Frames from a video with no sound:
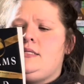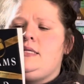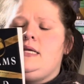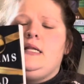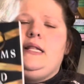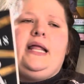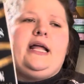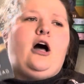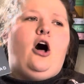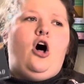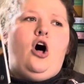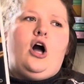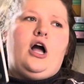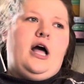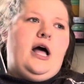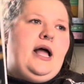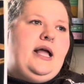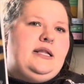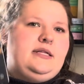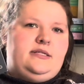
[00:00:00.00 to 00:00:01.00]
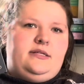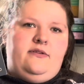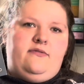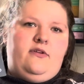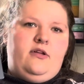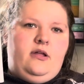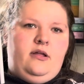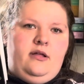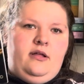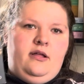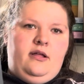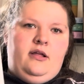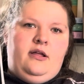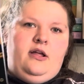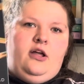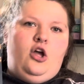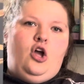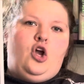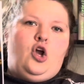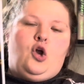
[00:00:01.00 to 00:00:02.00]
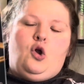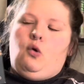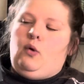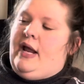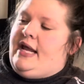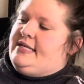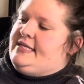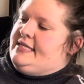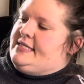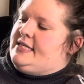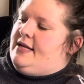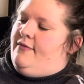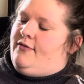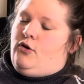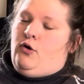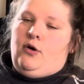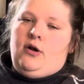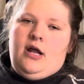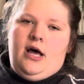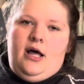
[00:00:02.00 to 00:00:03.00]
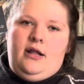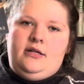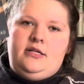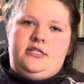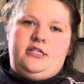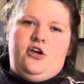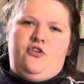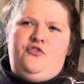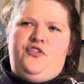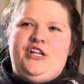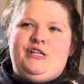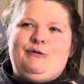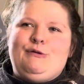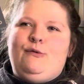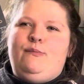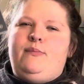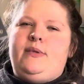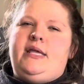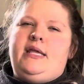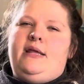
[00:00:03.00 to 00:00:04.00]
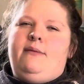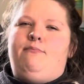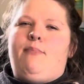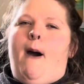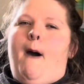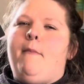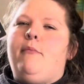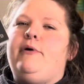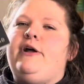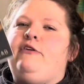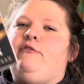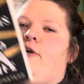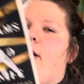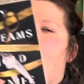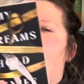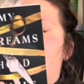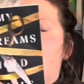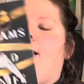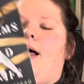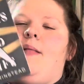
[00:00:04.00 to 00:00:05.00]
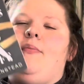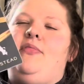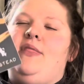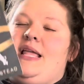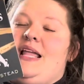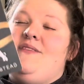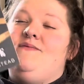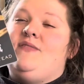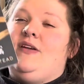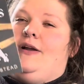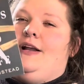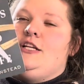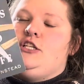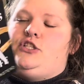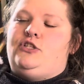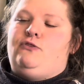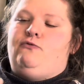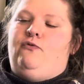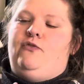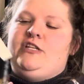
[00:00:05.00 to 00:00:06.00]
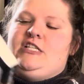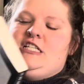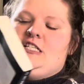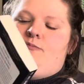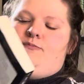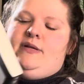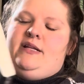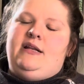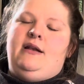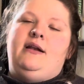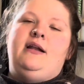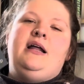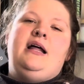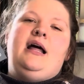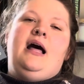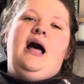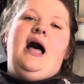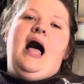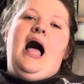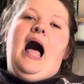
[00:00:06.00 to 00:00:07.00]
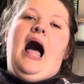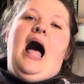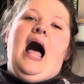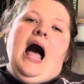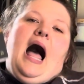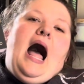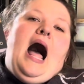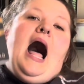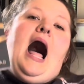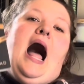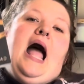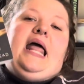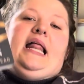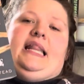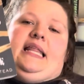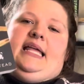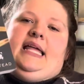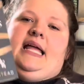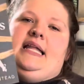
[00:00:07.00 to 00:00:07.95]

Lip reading: and like all kinds of crazy stuff going on. So this will be probably read, I'm thinking, very soon. This has been highly